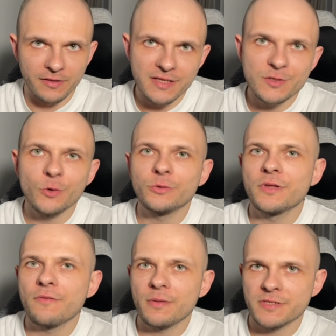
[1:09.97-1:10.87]
Let's go to
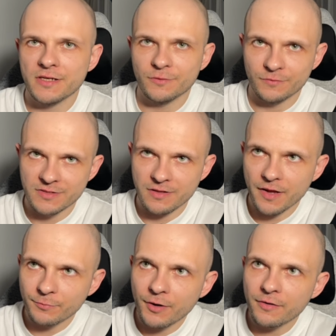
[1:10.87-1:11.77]
the website of this
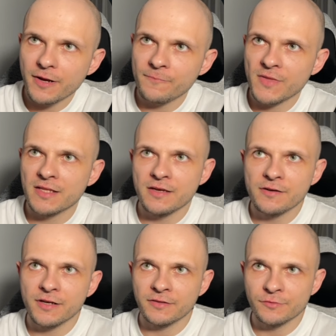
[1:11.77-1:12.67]
library, and
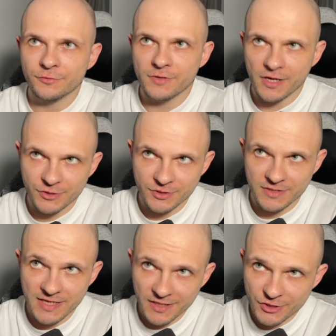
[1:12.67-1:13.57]
here in introduction
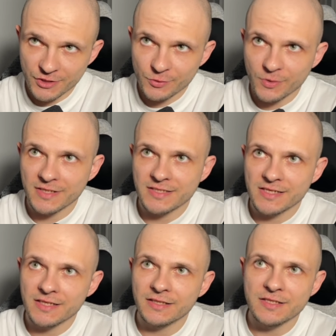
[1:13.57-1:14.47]
section you can
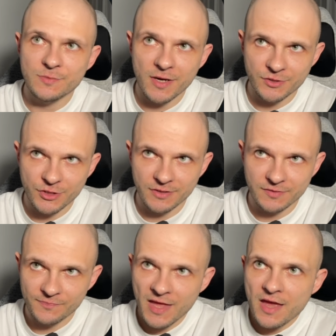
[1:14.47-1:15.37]
see it is
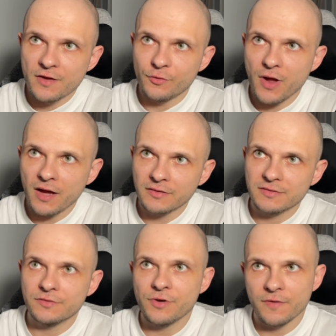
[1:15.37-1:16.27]
mentioned. React
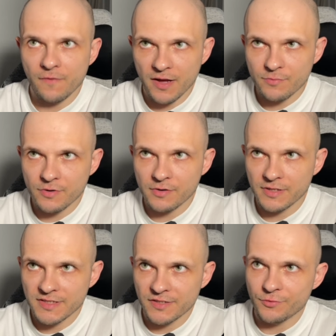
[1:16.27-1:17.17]
3 Fiber
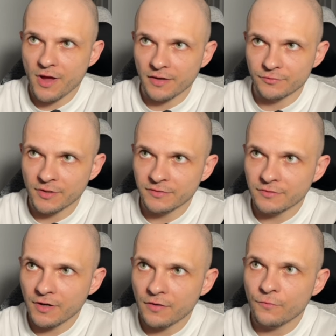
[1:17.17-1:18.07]
is a React
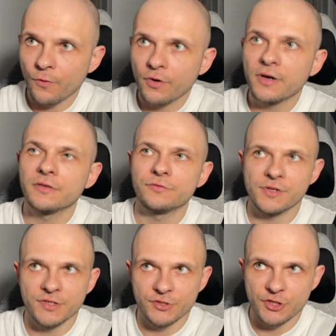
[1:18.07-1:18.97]
renderer for
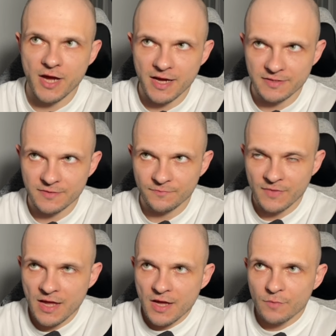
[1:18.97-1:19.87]
3GS.
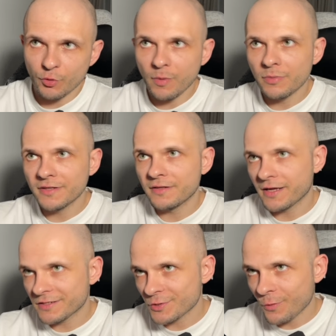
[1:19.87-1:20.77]
Probably the
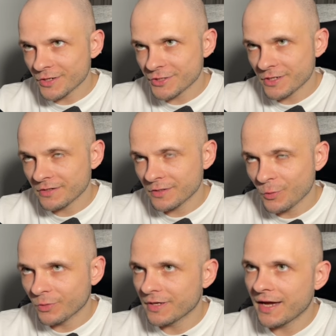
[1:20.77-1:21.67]
next question
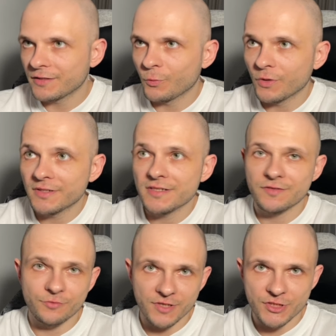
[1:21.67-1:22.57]
you will get, what is
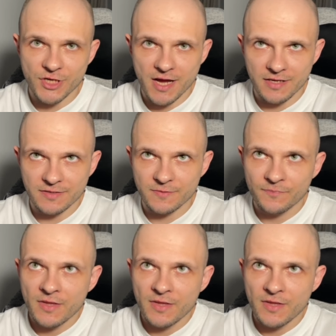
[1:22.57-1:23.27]
3GS?